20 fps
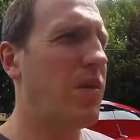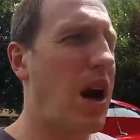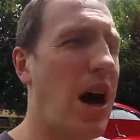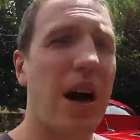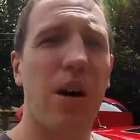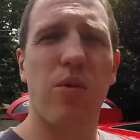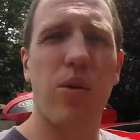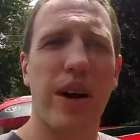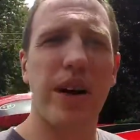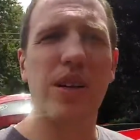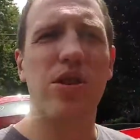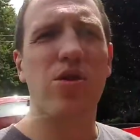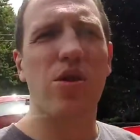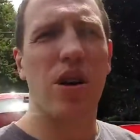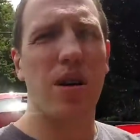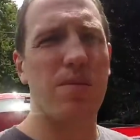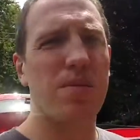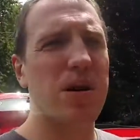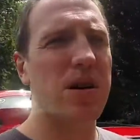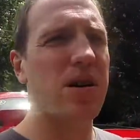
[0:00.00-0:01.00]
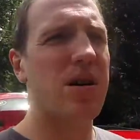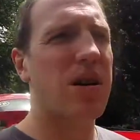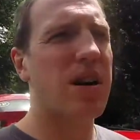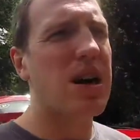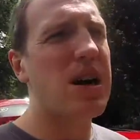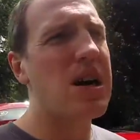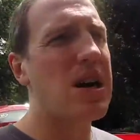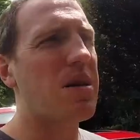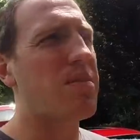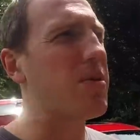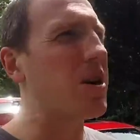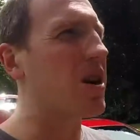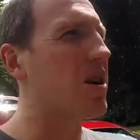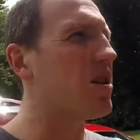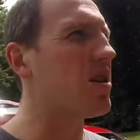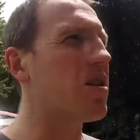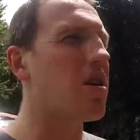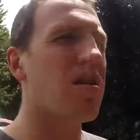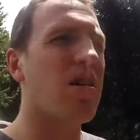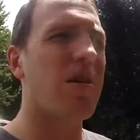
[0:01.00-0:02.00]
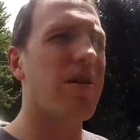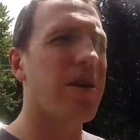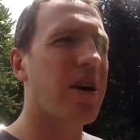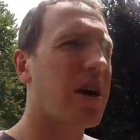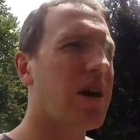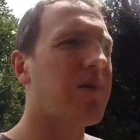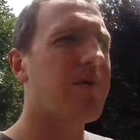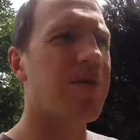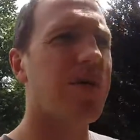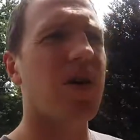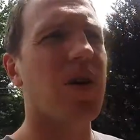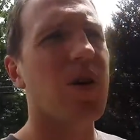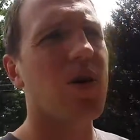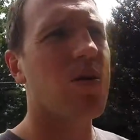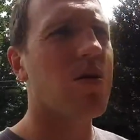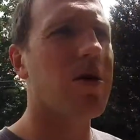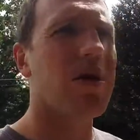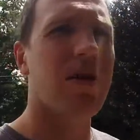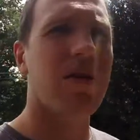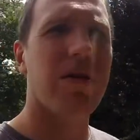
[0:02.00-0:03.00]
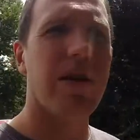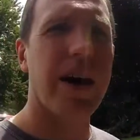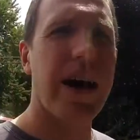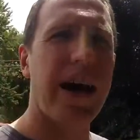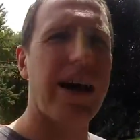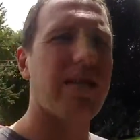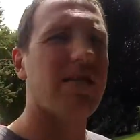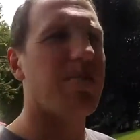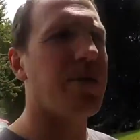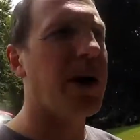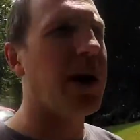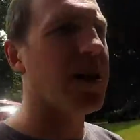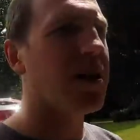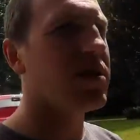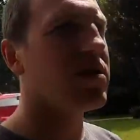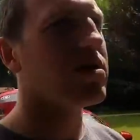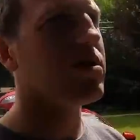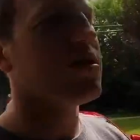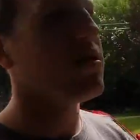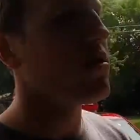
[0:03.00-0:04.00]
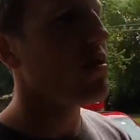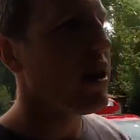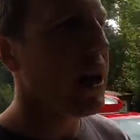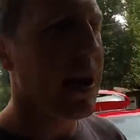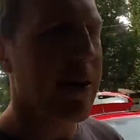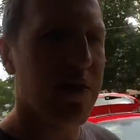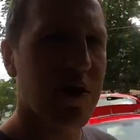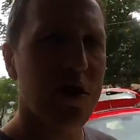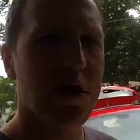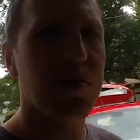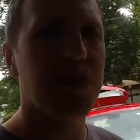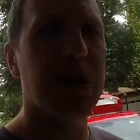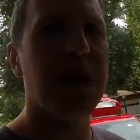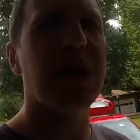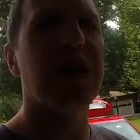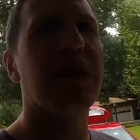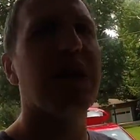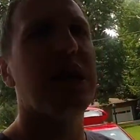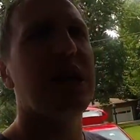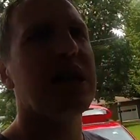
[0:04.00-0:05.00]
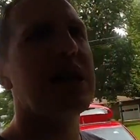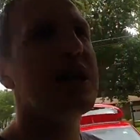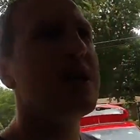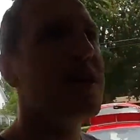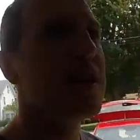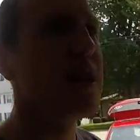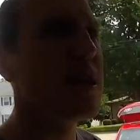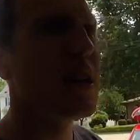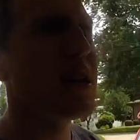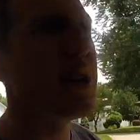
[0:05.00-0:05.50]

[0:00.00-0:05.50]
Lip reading: highway trip, and I'm gonna clear all the info, clear the gas mileage, clear the average speed, and